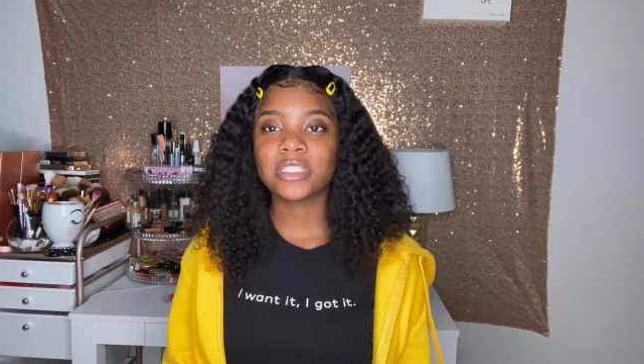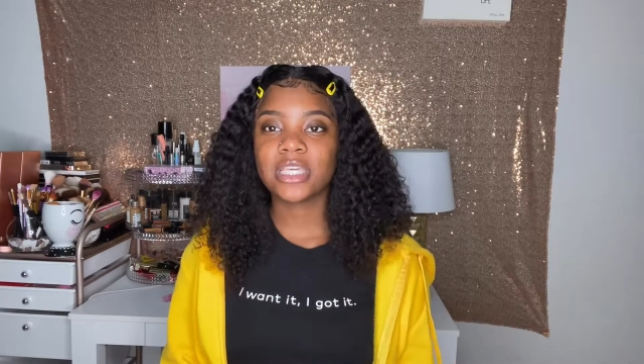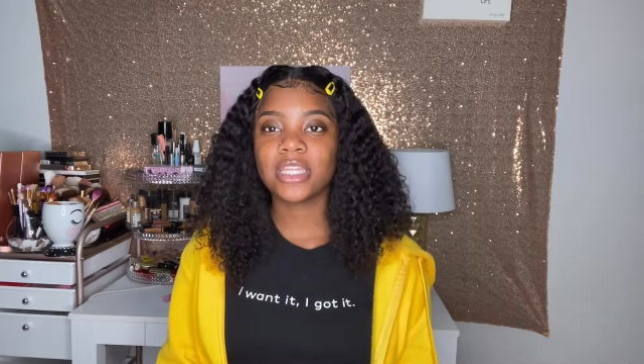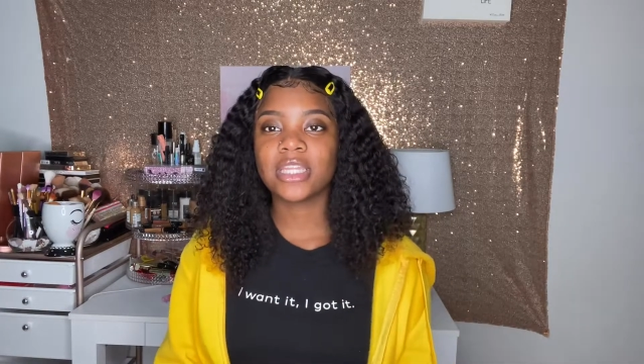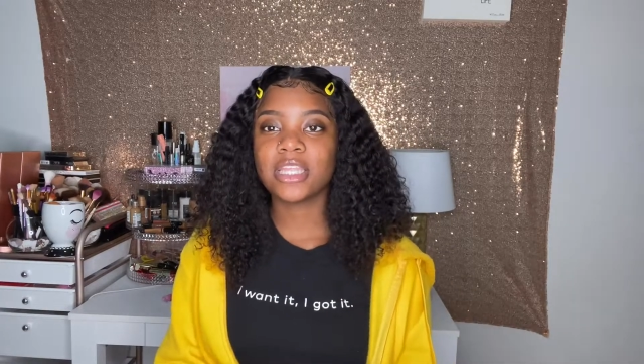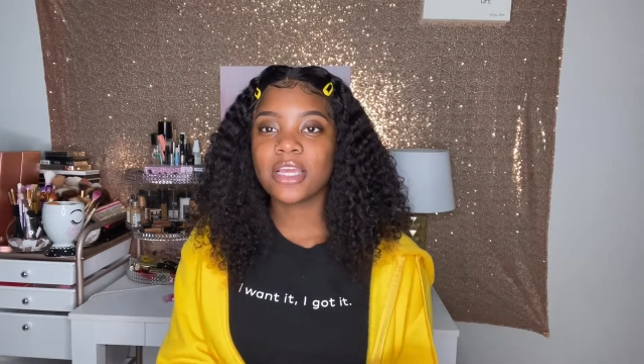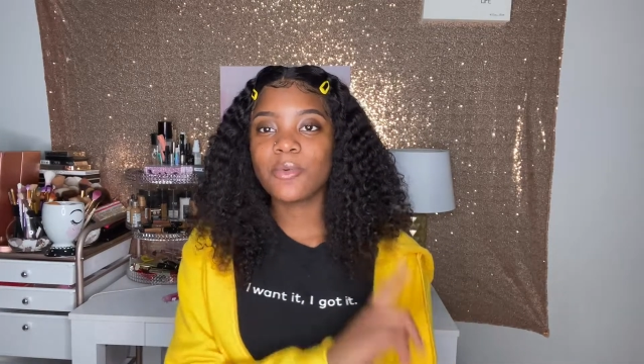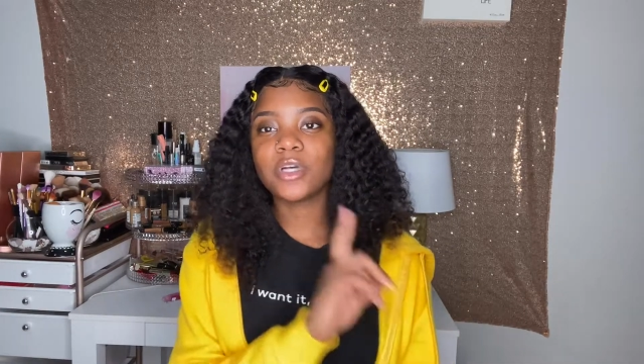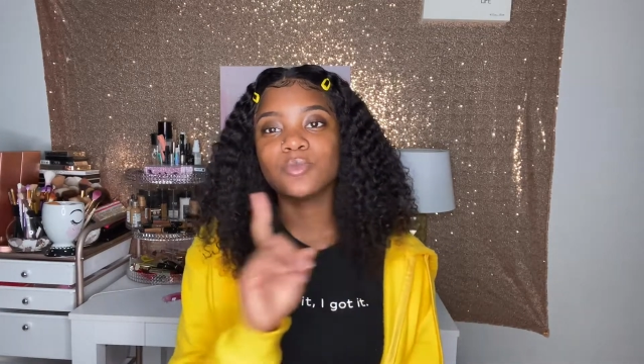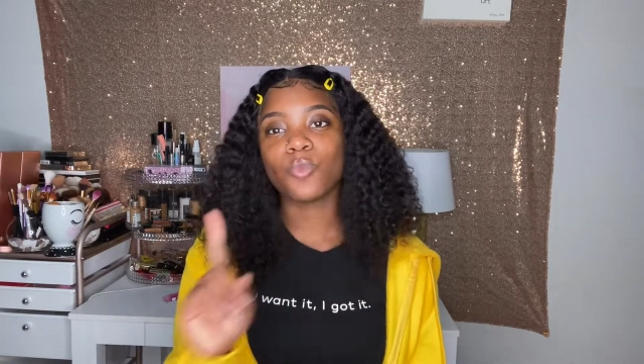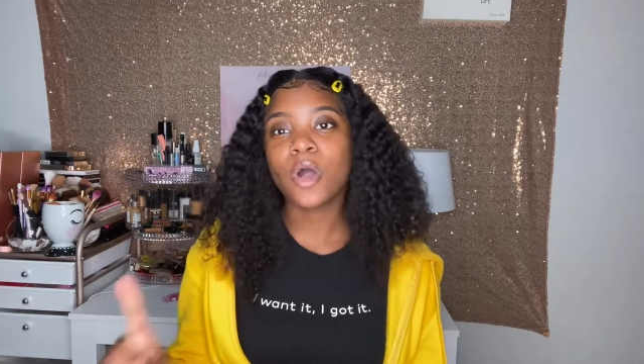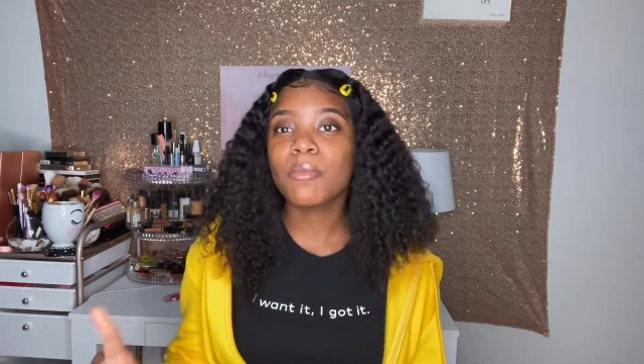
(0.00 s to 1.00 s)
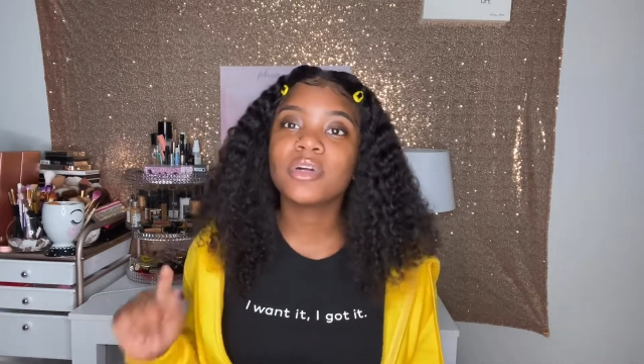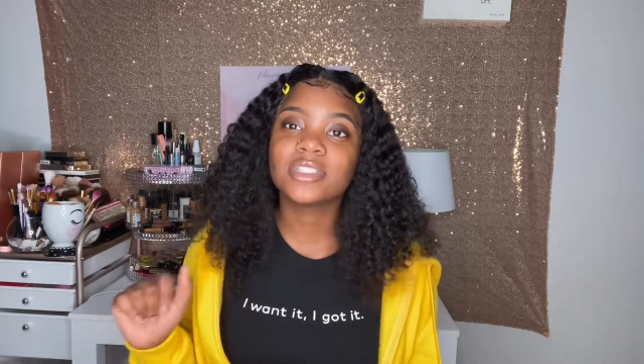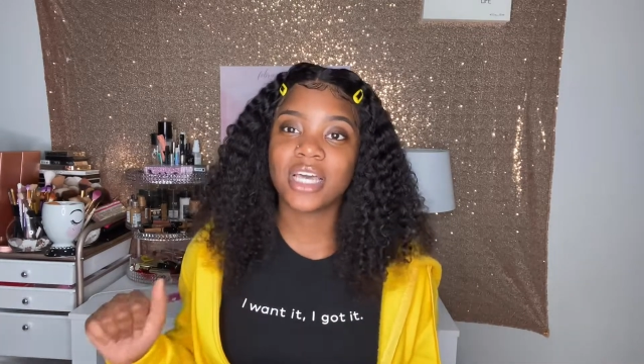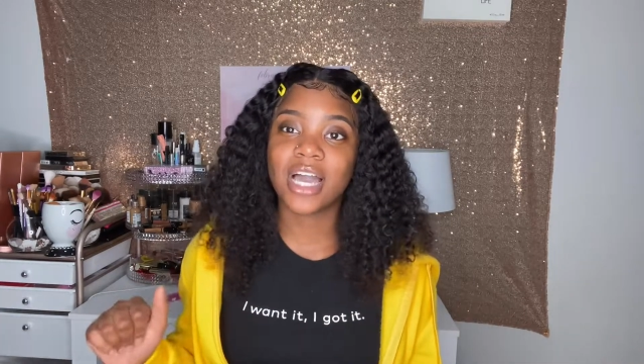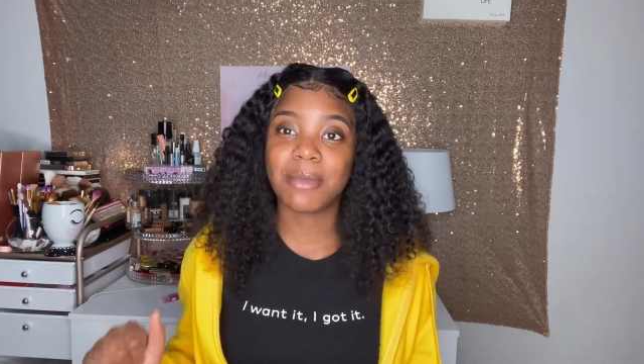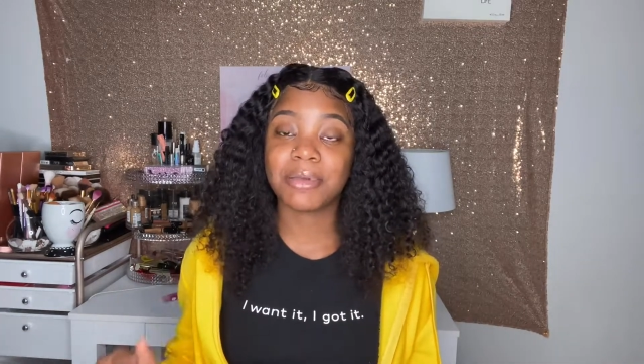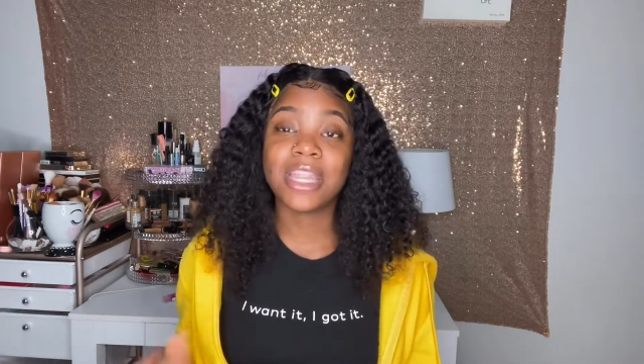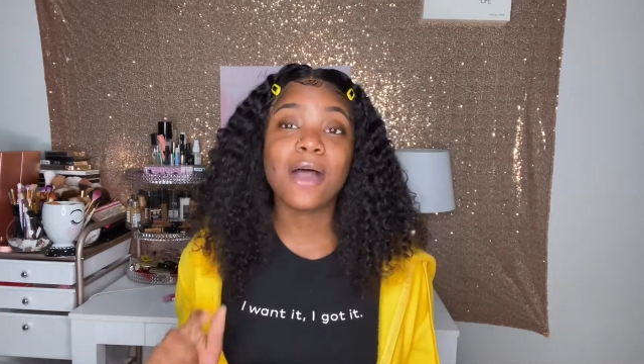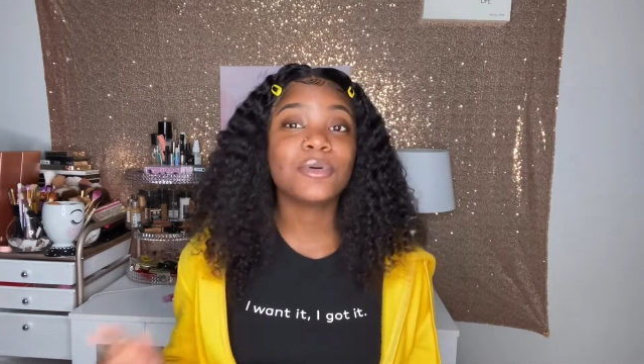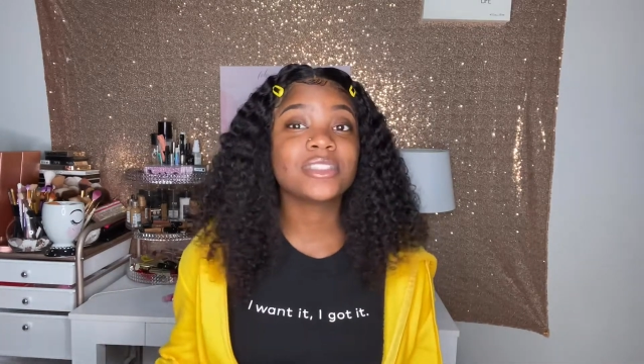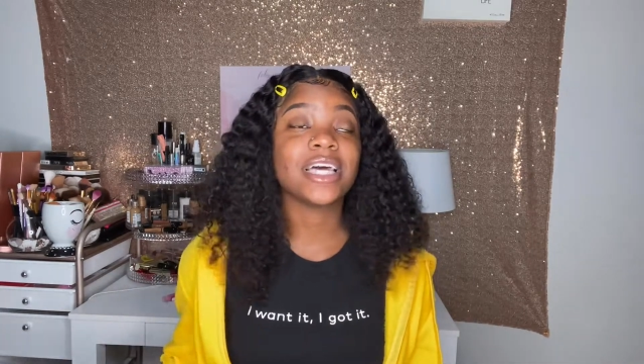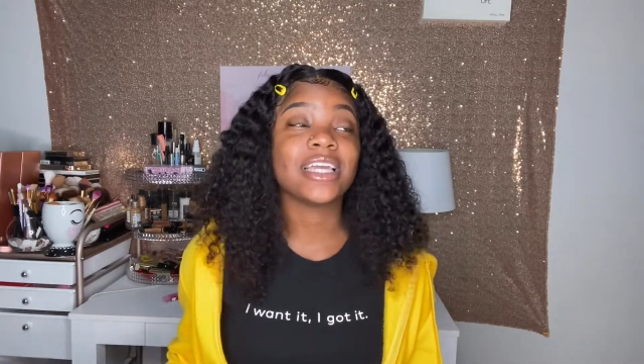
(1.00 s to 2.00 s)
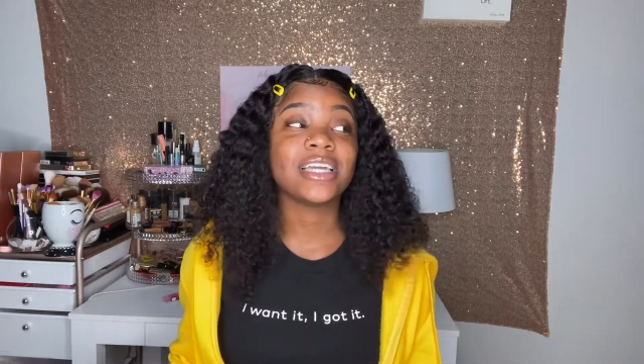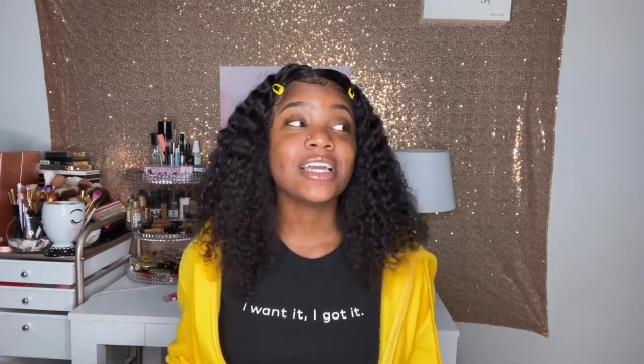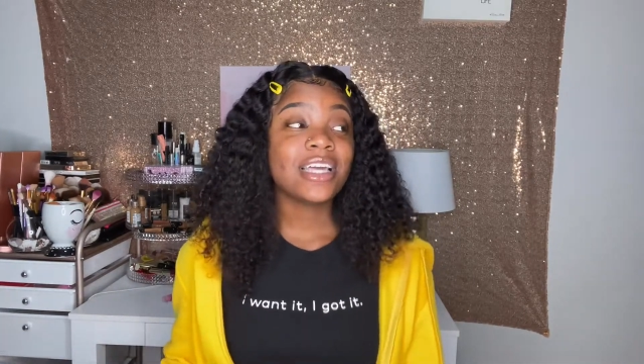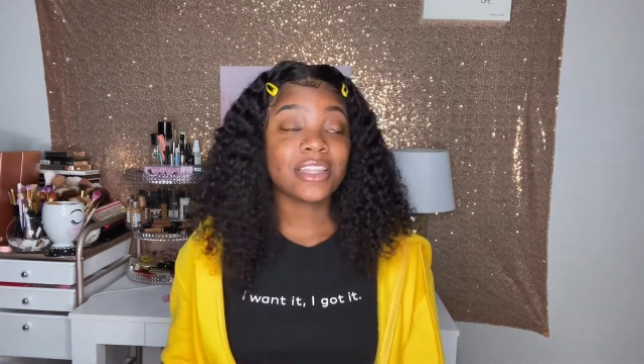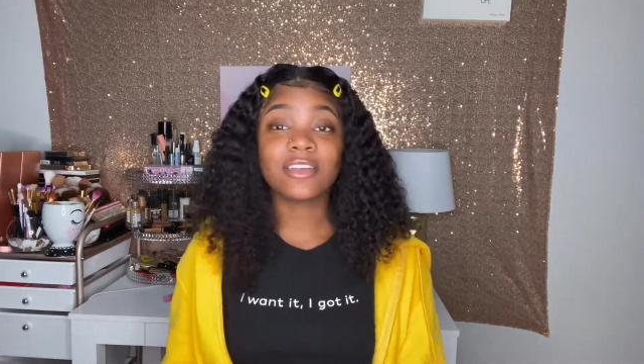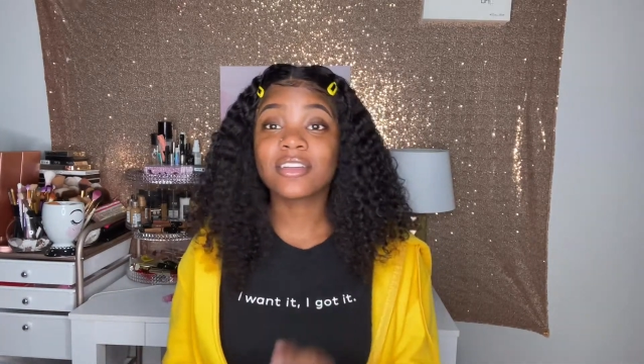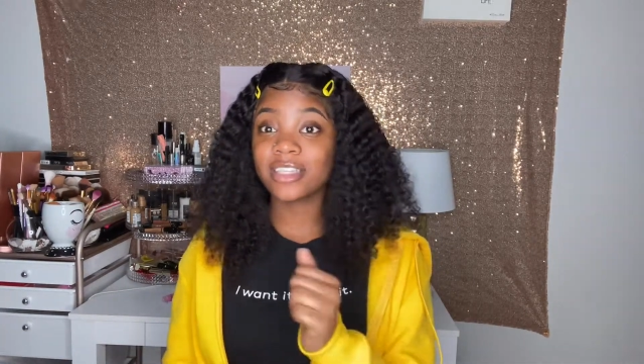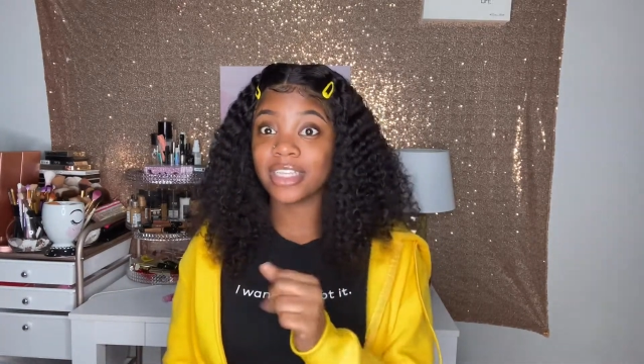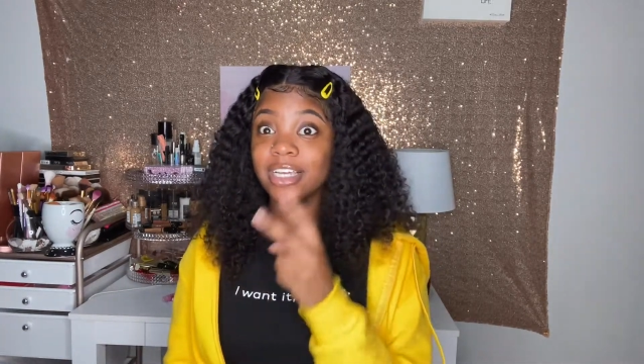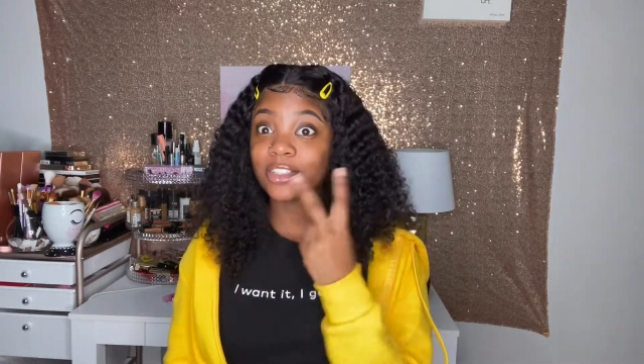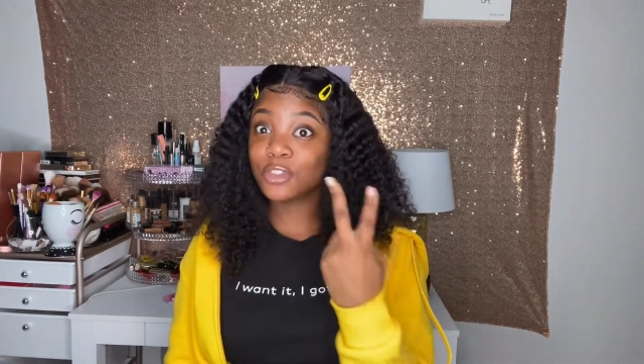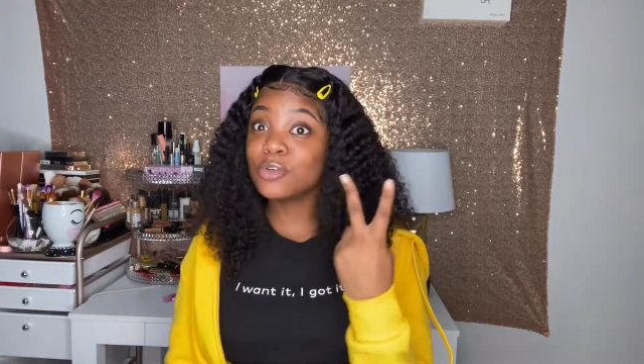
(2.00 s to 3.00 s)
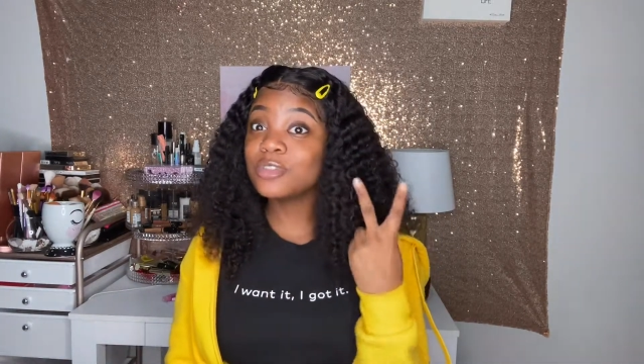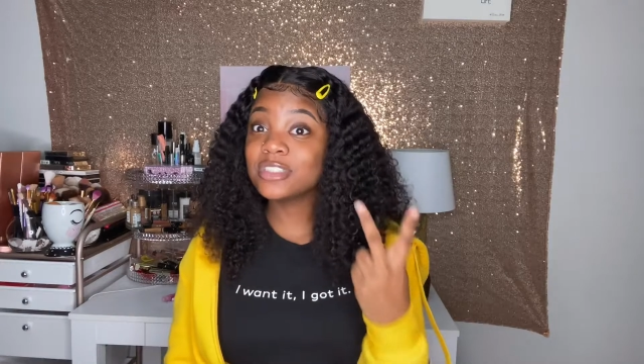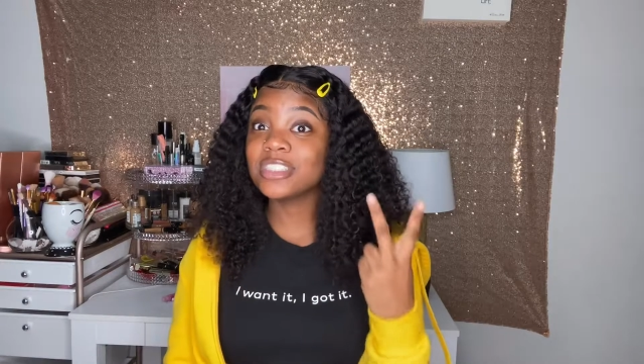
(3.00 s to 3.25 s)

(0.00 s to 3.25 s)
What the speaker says: And then there was one more time, and that was like literally like two